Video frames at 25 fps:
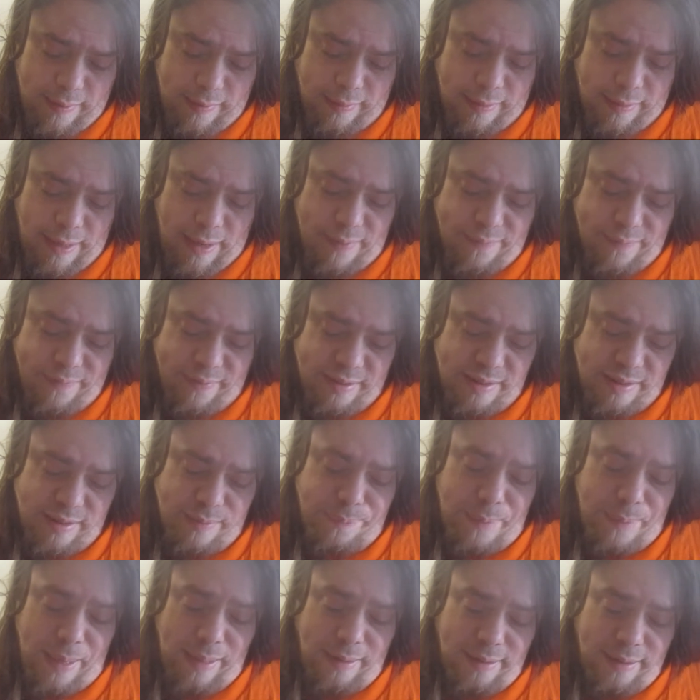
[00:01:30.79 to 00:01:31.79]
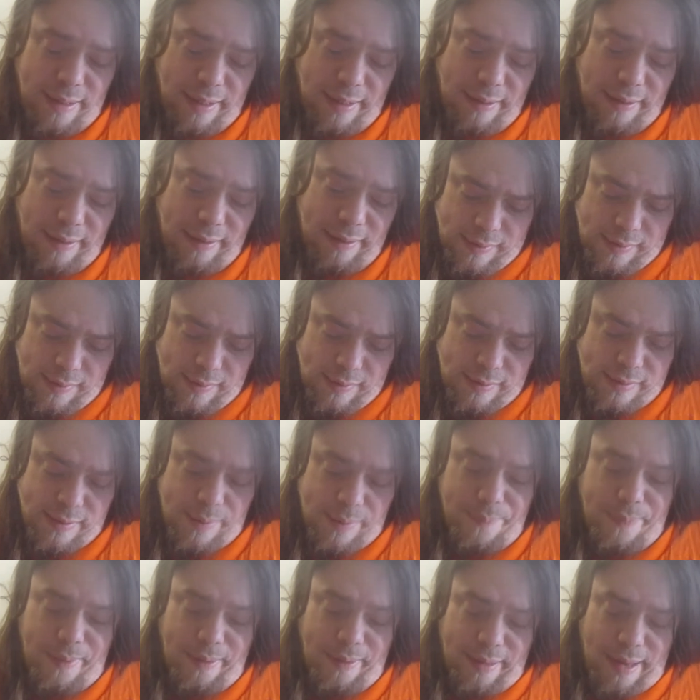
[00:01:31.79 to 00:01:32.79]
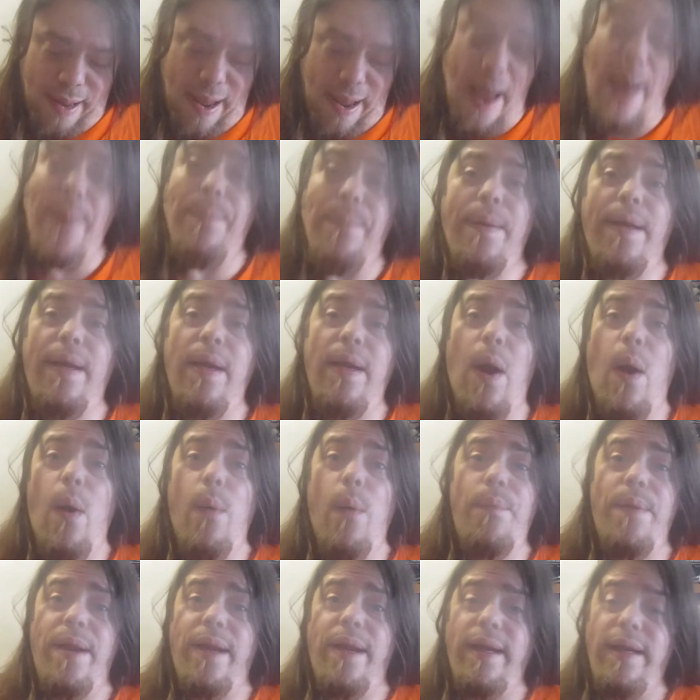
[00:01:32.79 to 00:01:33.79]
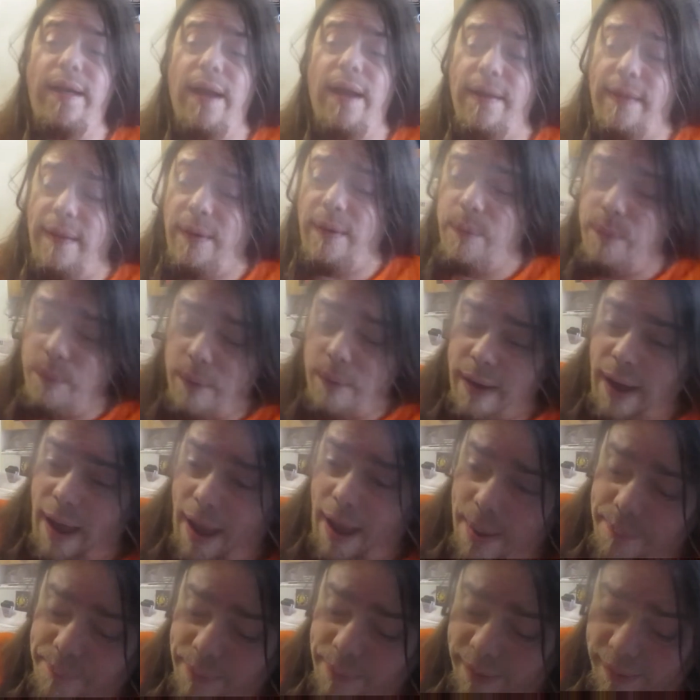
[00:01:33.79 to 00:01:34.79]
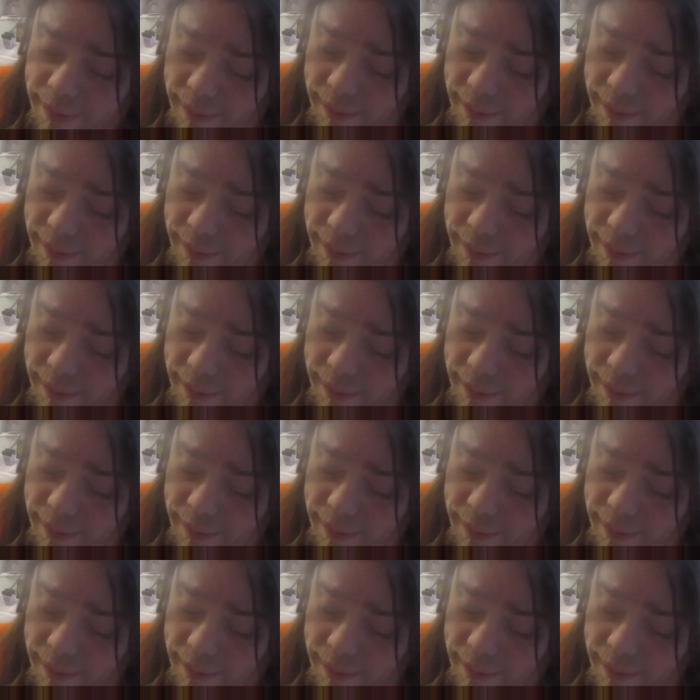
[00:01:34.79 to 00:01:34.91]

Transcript: kind of expecting something to happen, hoping nothing would happen.